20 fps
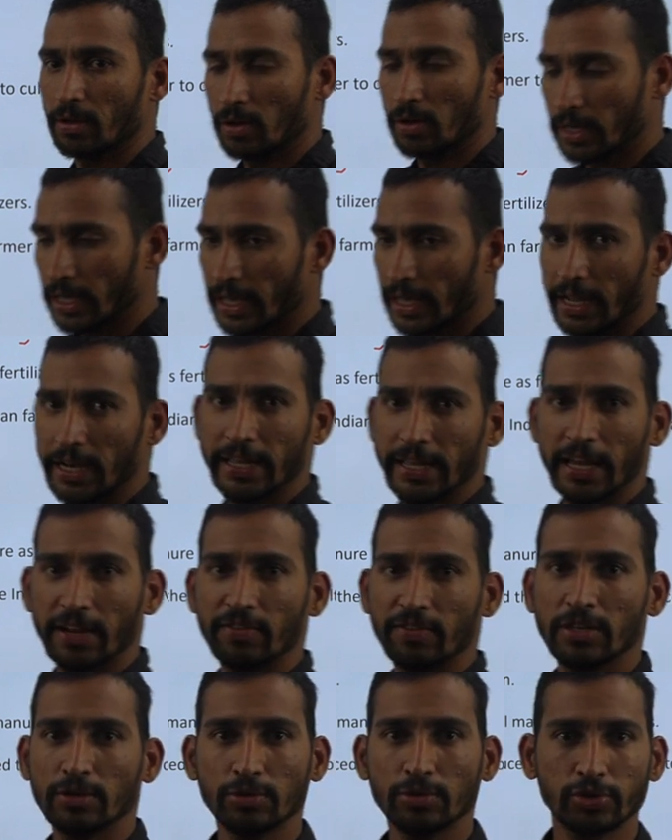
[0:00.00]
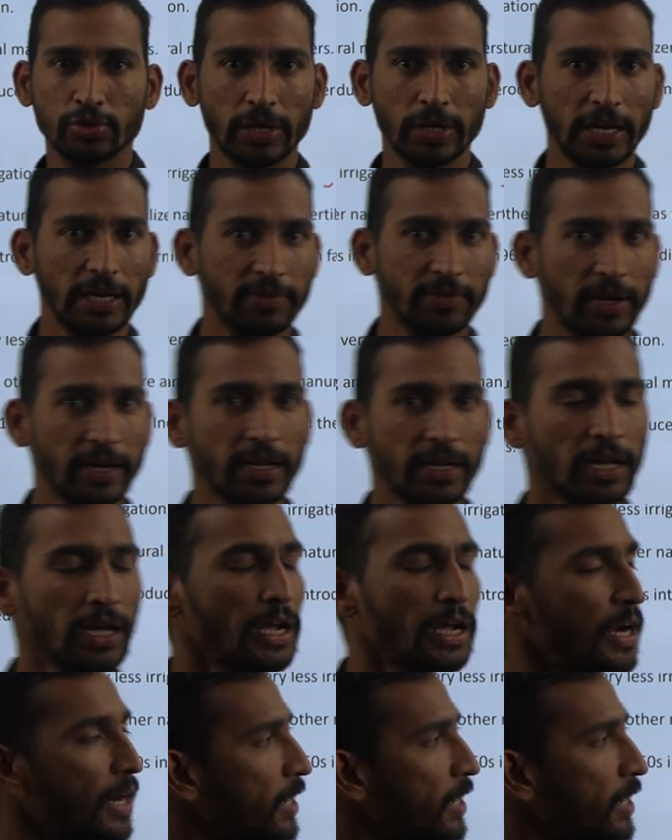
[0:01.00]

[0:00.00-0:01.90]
Earlier we used to cultivate